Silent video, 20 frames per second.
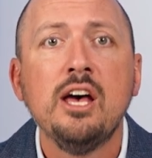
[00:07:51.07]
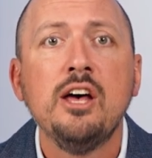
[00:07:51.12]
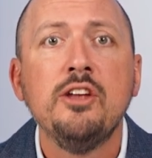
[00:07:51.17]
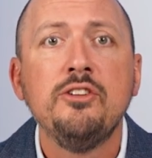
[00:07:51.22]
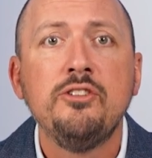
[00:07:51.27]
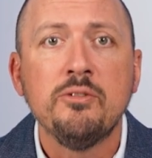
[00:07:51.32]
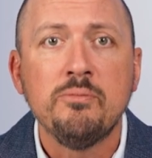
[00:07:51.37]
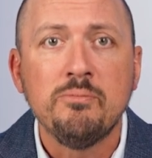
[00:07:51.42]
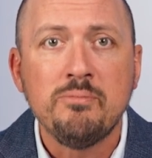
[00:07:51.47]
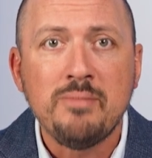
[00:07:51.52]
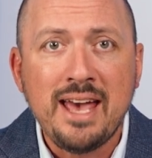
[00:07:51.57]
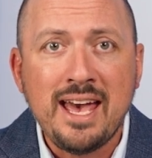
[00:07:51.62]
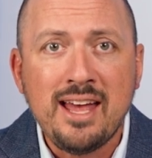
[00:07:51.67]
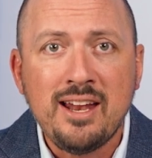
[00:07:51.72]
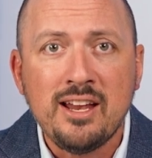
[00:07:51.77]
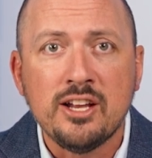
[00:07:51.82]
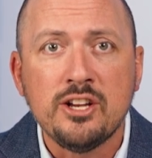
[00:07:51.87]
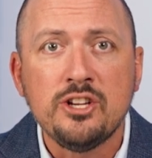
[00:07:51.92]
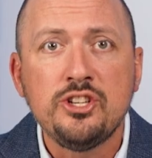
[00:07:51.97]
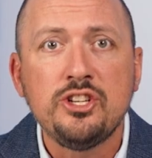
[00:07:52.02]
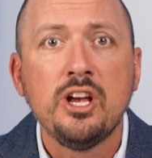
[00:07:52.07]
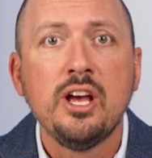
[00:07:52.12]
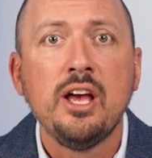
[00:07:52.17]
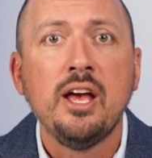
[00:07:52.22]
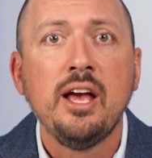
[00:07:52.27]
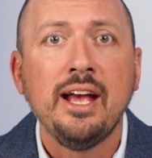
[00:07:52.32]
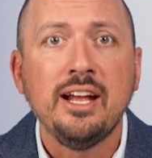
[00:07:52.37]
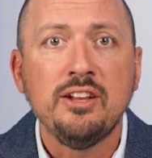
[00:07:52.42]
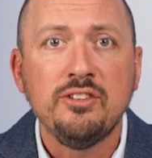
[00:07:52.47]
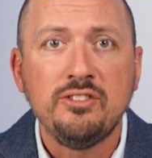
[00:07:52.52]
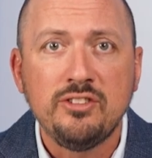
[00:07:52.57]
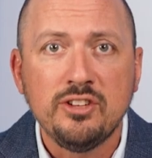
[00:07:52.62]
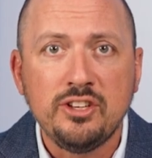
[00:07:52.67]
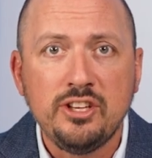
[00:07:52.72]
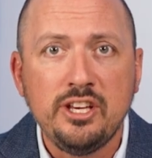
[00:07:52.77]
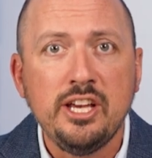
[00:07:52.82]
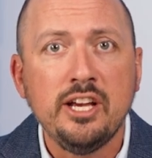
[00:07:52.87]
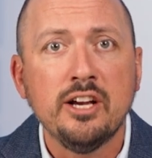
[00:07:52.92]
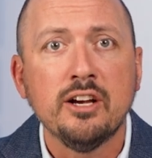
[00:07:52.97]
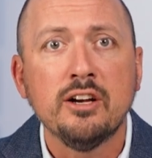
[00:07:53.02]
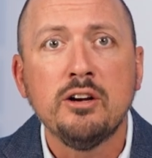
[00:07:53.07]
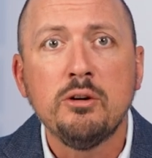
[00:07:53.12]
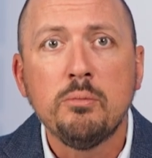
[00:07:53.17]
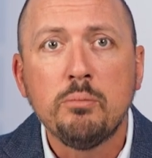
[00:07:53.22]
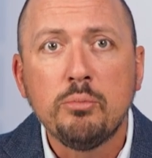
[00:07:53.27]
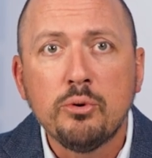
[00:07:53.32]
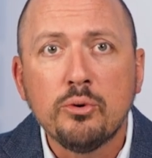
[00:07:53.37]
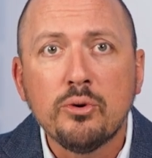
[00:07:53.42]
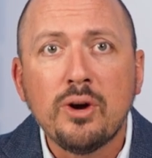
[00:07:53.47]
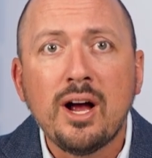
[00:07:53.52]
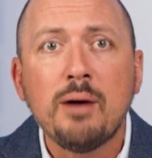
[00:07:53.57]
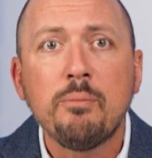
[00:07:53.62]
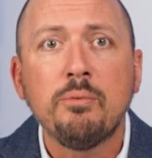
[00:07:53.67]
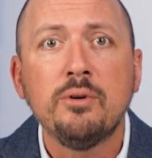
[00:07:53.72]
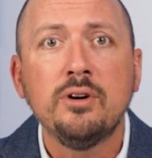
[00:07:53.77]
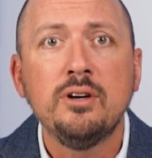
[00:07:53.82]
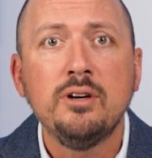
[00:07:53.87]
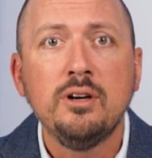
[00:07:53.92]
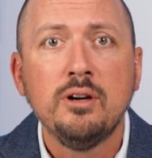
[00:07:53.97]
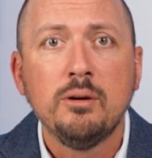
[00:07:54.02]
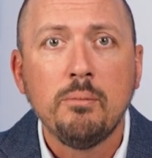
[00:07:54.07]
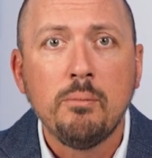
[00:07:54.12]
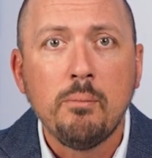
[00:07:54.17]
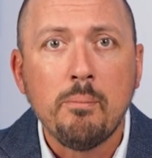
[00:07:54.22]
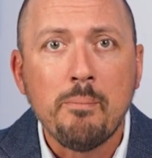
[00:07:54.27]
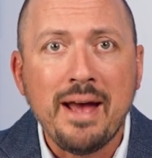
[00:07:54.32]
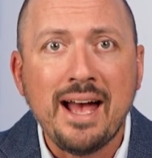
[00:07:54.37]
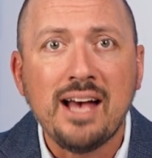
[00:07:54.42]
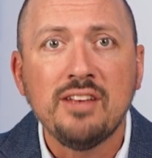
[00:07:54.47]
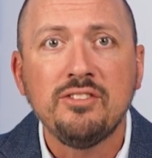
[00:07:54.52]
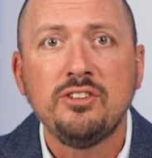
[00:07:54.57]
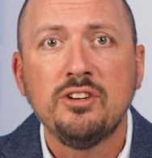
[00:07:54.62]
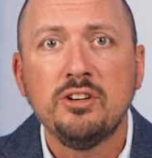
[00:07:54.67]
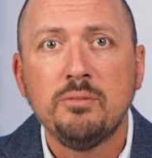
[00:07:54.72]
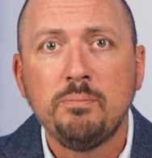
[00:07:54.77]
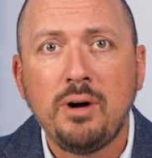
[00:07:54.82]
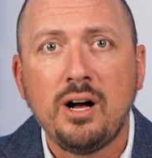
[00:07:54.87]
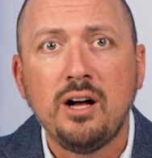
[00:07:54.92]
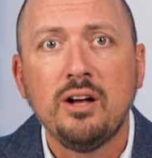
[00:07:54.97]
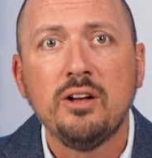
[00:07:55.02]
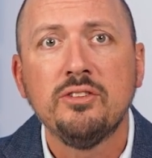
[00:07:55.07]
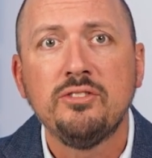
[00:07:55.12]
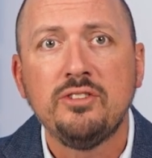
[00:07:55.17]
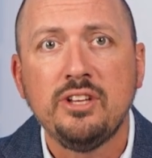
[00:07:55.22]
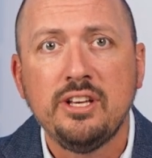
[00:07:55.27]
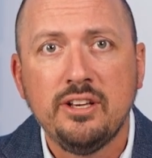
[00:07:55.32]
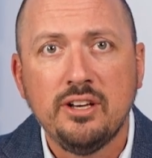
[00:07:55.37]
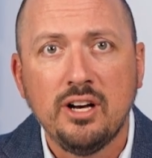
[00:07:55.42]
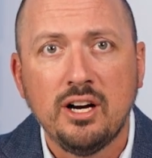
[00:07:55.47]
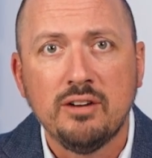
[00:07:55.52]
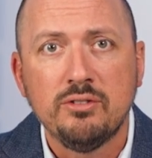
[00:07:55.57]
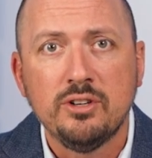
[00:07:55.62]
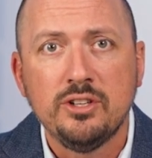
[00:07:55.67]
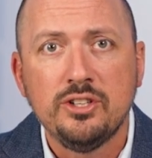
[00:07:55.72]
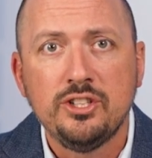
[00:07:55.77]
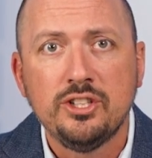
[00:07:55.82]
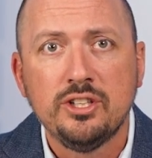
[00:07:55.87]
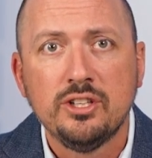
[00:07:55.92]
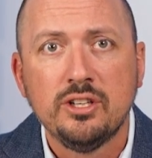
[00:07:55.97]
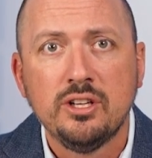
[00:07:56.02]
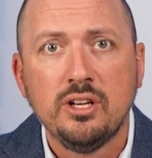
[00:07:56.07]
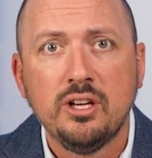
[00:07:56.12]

to manage and secure proper master policy coverage.